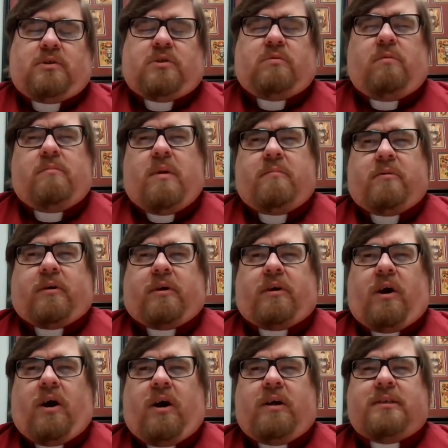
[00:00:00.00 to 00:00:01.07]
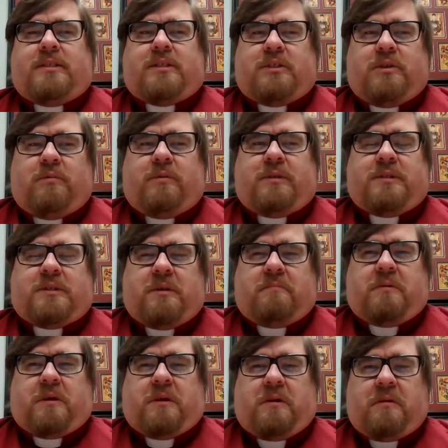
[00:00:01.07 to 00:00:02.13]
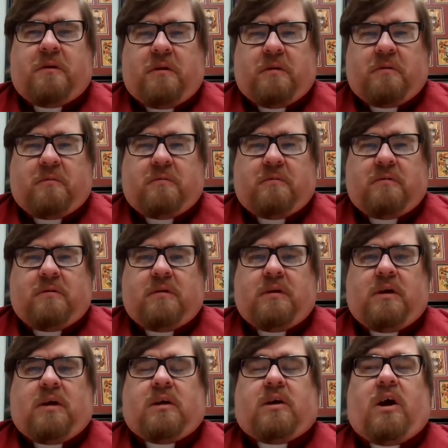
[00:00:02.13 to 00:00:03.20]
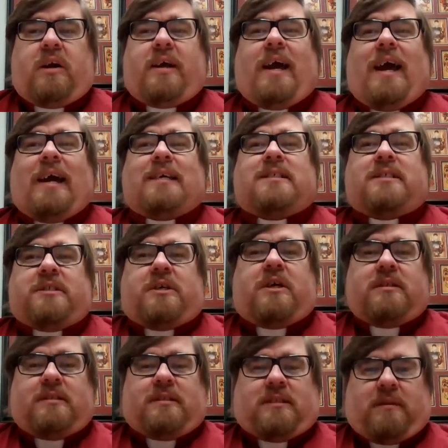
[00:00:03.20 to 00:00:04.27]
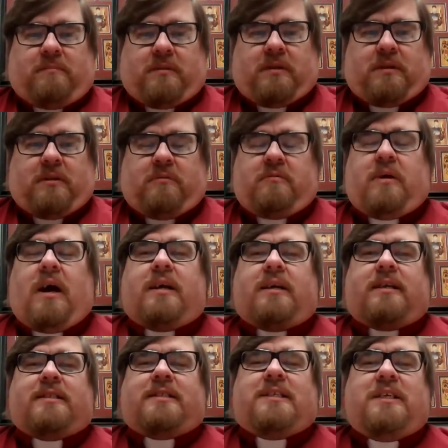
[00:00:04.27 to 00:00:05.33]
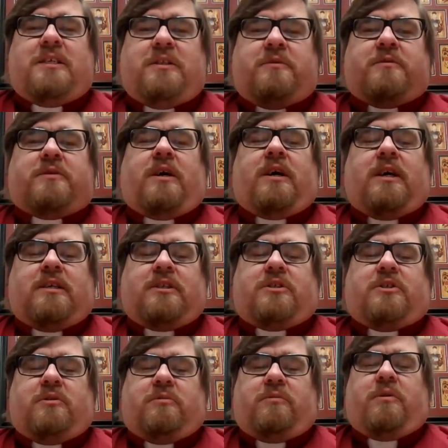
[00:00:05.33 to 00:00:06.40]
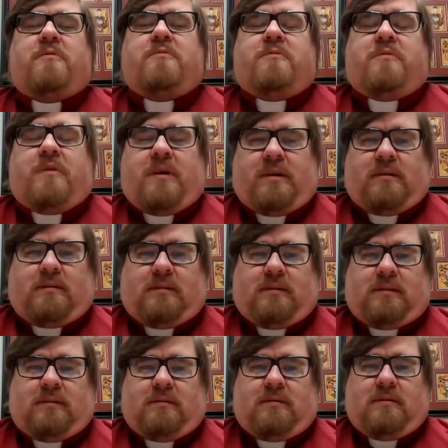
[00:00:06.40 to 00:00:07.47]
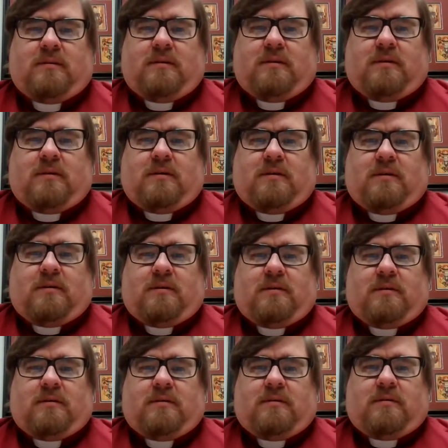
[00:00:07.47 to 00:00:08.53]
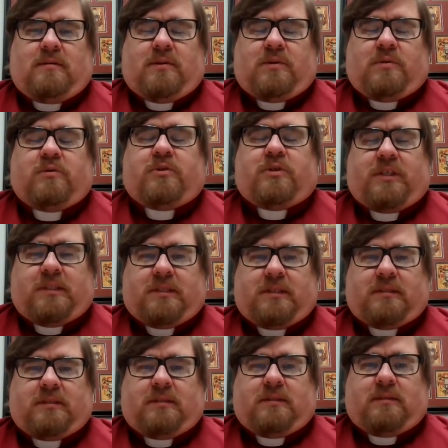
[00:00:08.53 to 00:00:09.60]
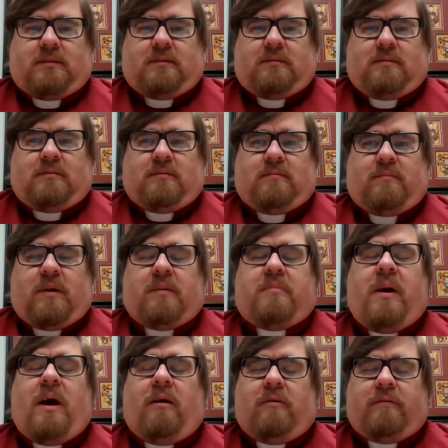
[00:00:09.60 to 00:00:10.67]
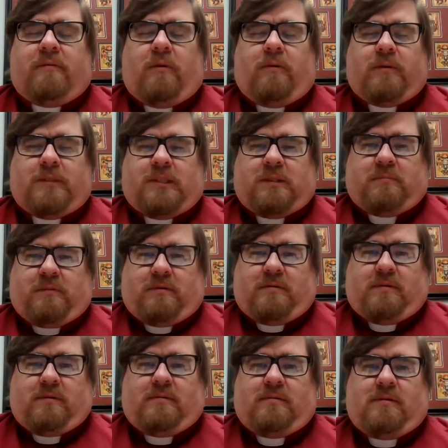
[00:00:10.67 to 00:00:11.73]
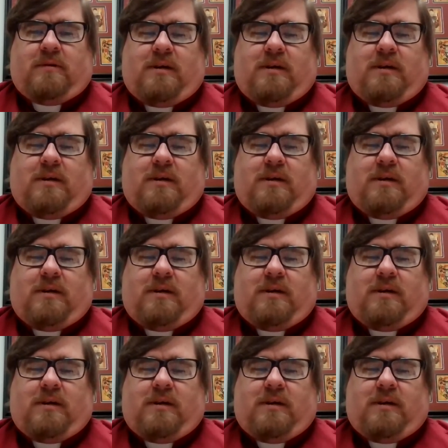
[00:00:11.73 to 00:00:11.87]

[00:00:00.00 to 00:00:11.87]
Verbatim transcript: just remember God is doing something new. God has done something new. God continues to do new things through Jesus by the power of the Holy Spirit.